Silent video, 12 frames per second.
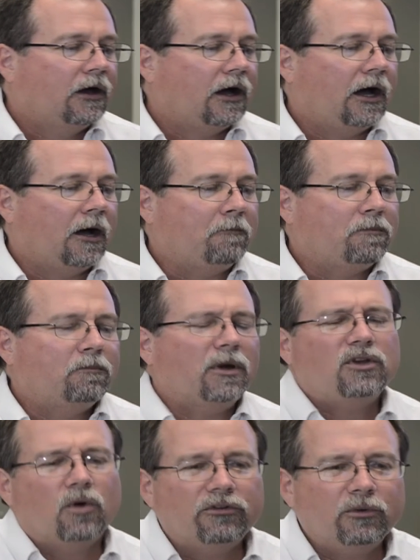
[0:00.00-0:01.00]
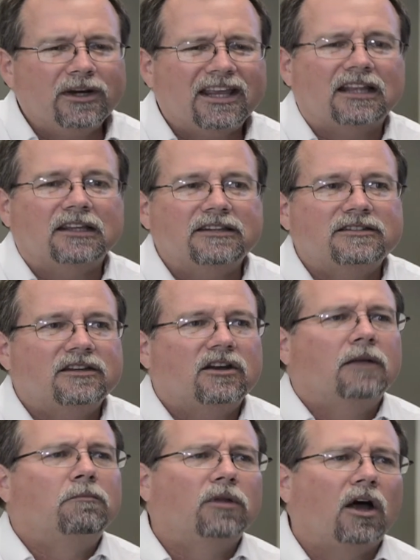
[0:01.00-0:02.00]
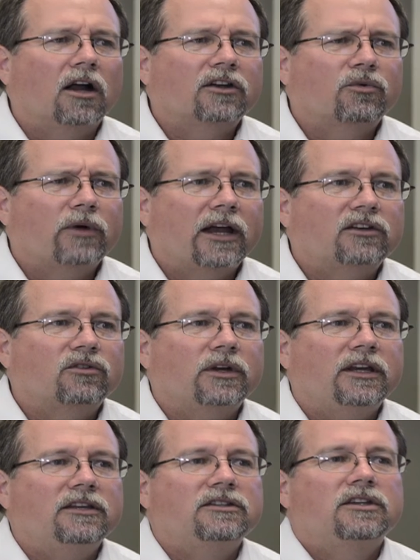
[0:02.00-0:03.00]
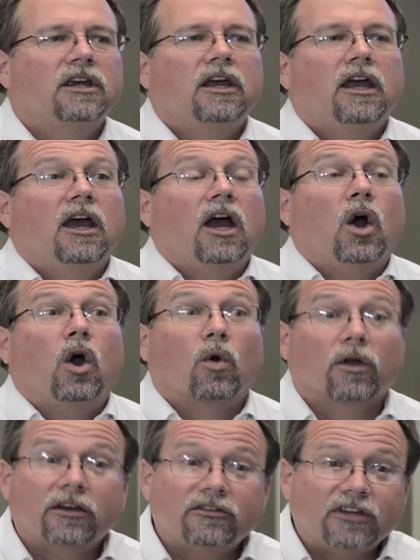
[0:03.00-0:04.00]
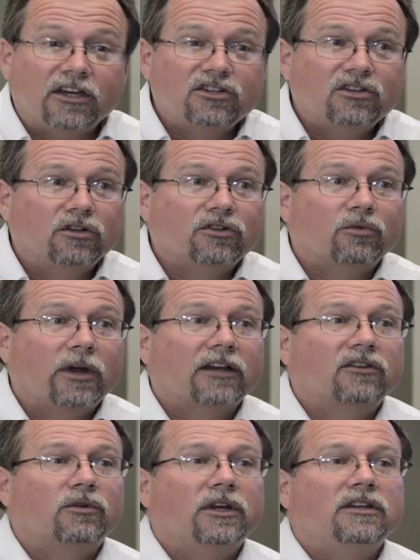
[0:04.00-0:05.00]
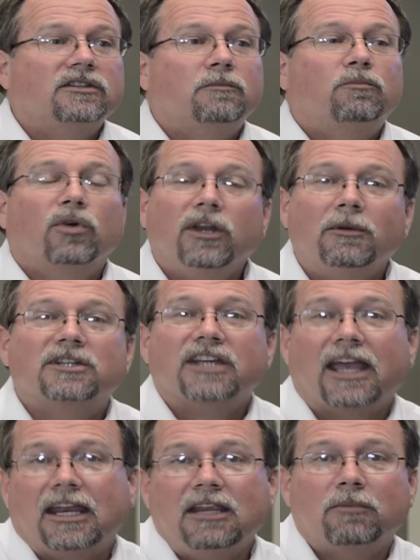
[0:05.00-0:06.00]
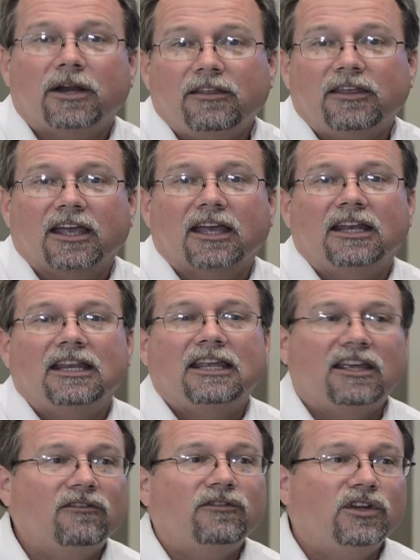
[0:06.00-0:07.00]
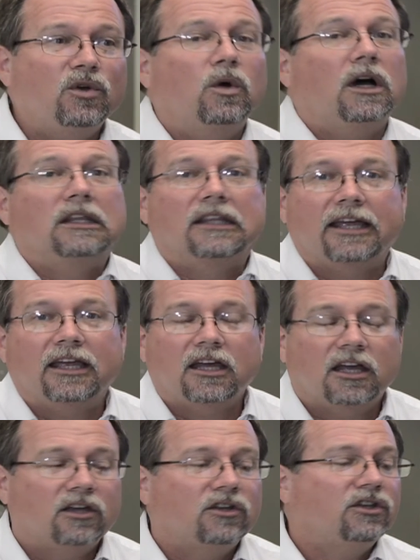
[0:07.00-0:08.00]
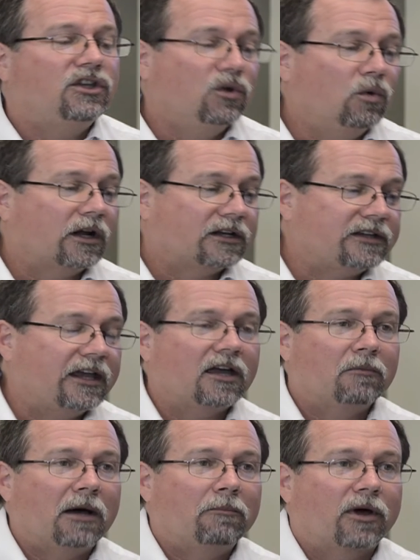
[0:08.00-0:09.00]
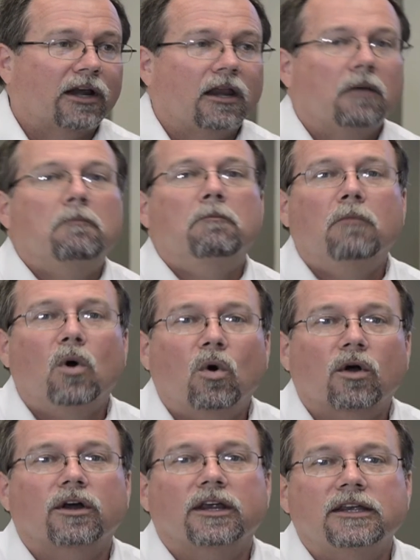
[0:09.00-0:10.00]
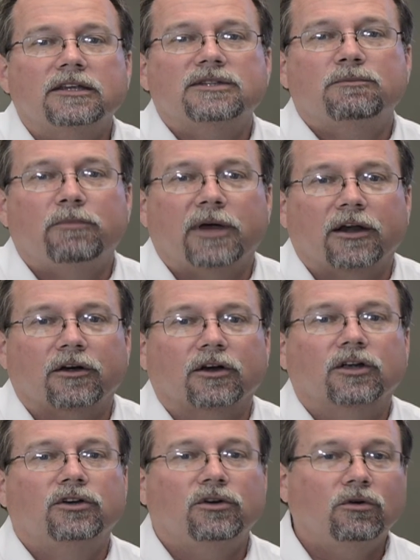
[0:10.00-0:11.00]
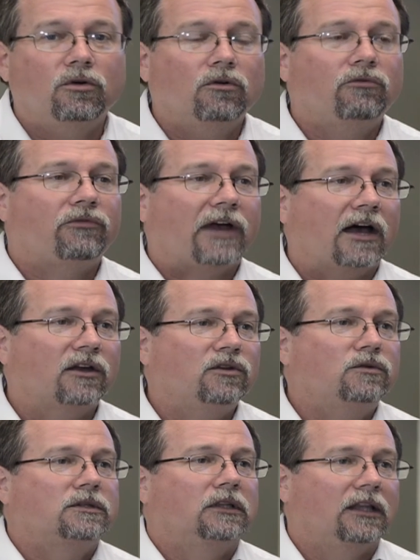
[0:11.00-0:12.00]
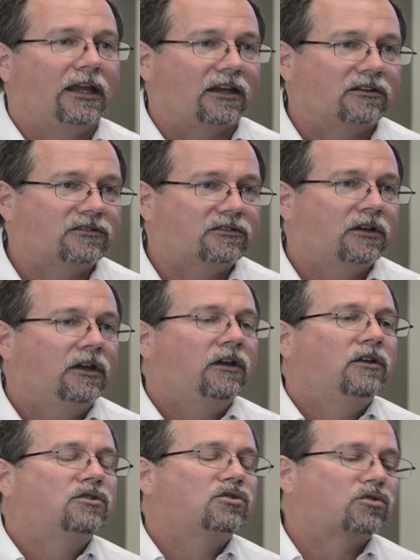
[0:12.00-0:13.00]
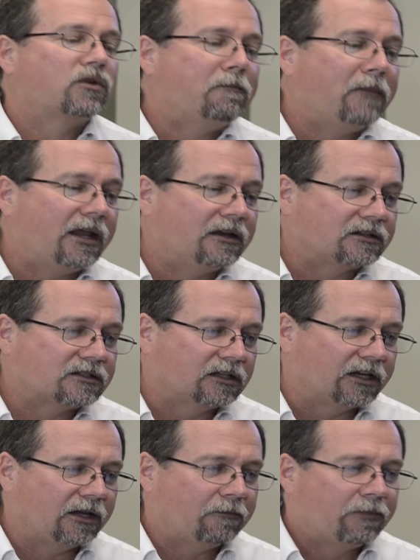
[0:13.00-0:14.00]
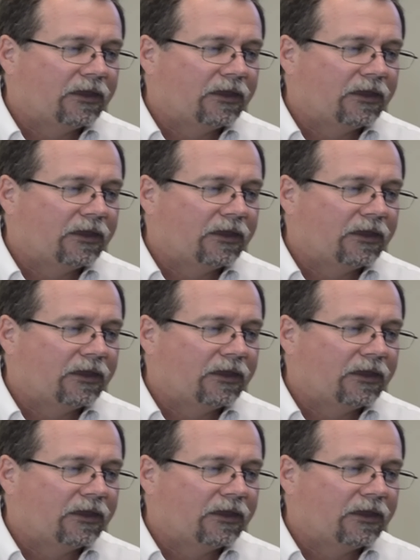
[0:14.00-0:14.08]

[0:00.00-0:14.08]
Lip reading: But you also want to get listed on blog directories, organizational directories, pretty much anybody that can give you a link, you want to take them up on it. More is better. Google values links tremendously.